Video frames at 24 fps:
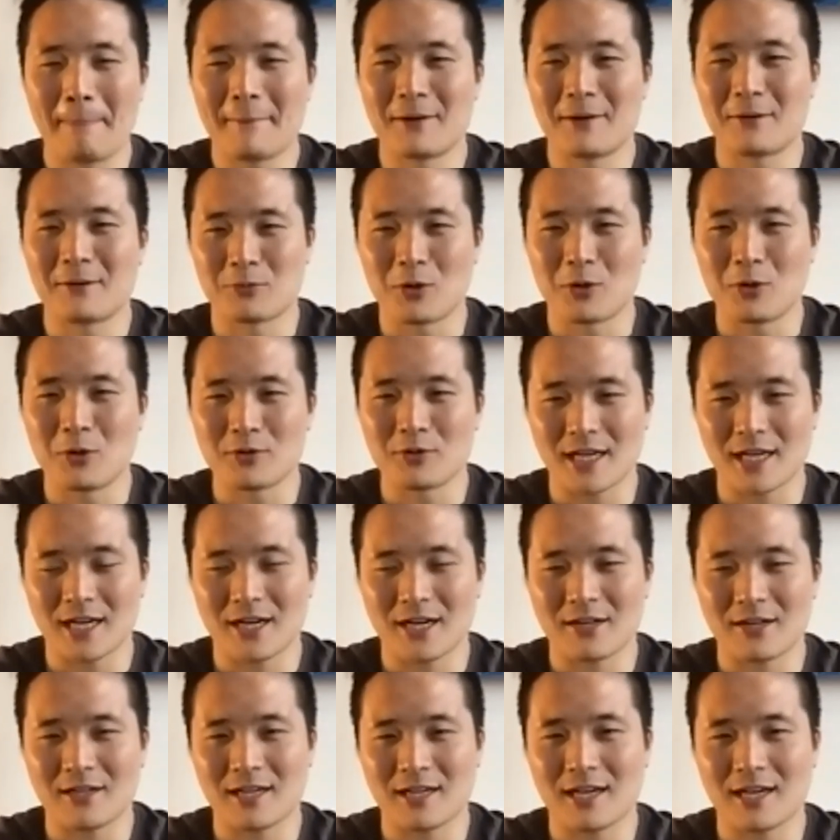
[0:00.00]
roll
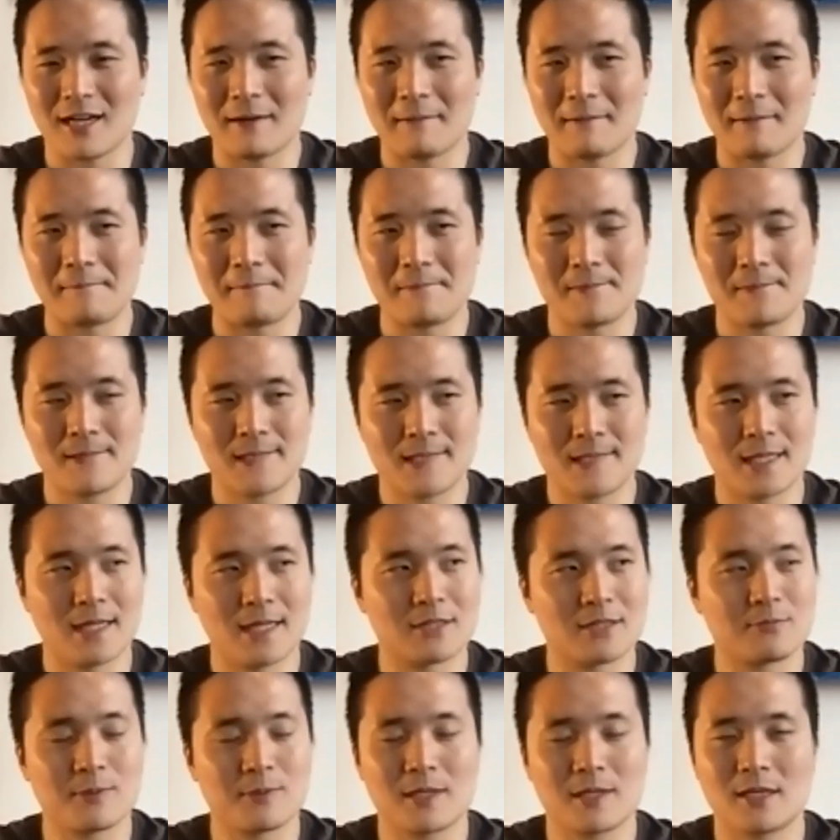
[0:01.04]
down. And
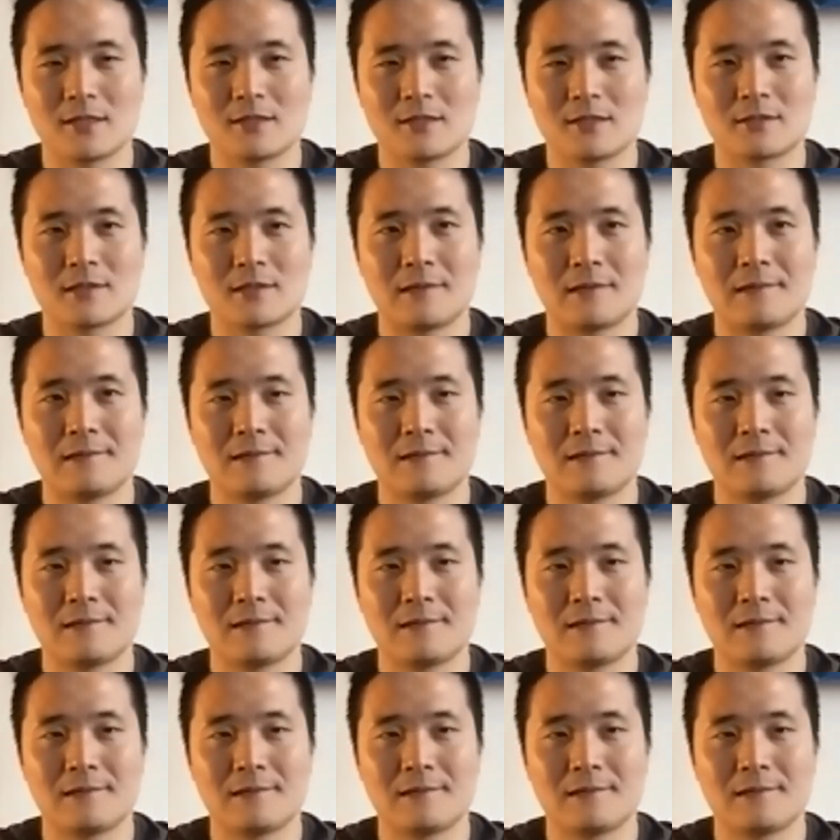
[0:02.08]
it's because